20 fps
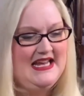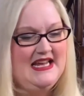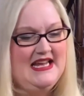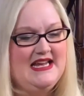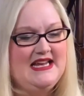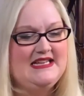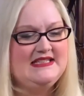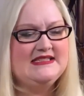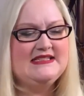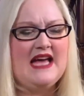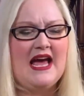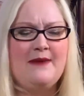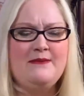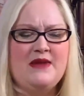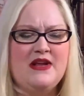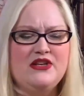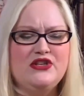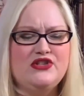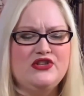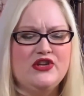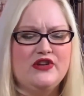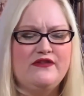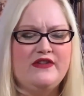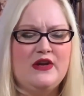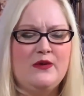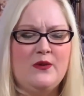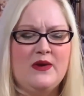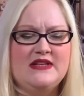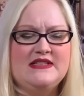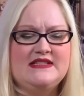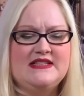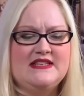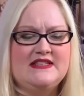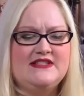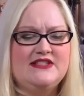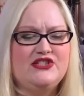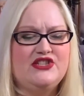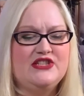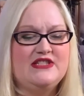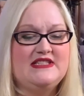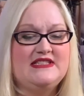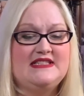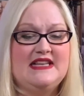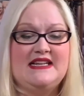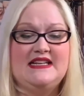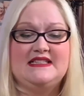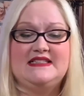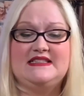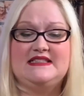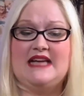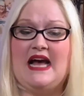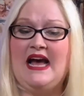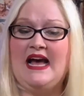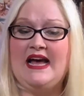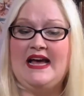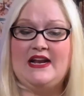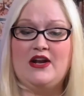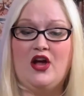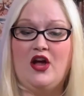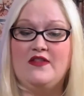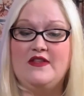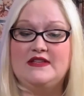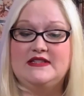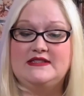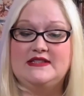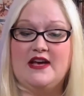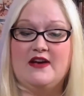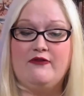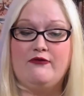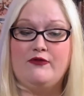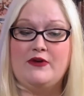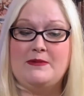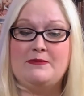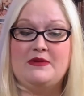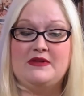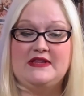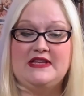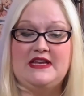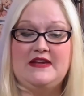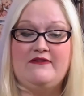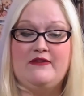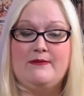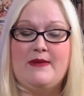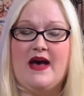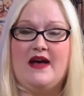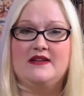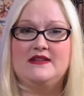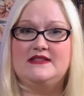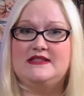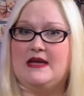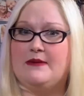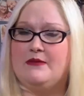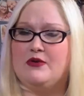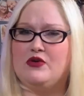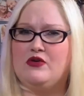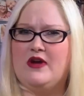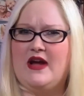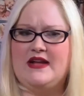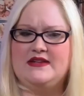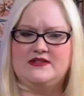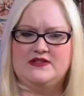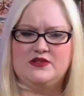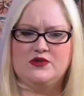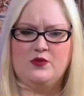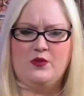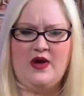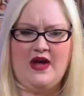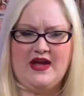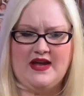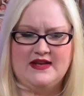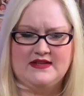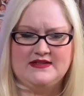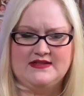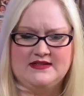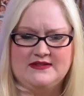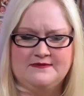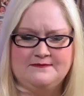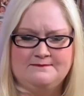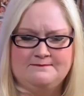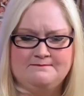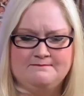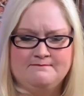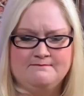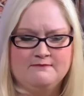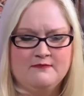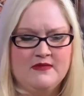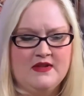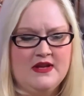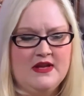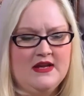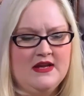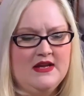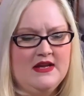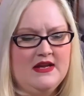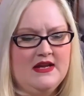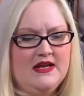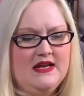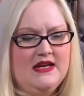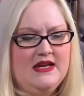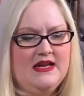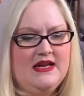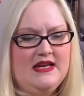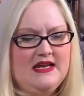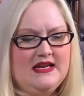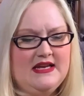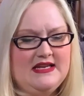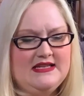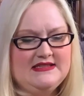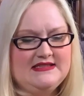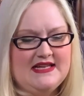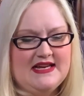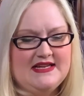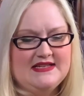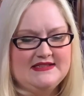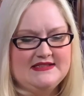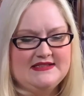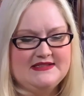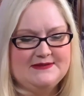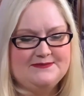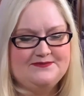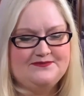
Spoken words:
He says, I'm not sure if he wants us to just set aside all the stuff we believe about Democrats or what. He says,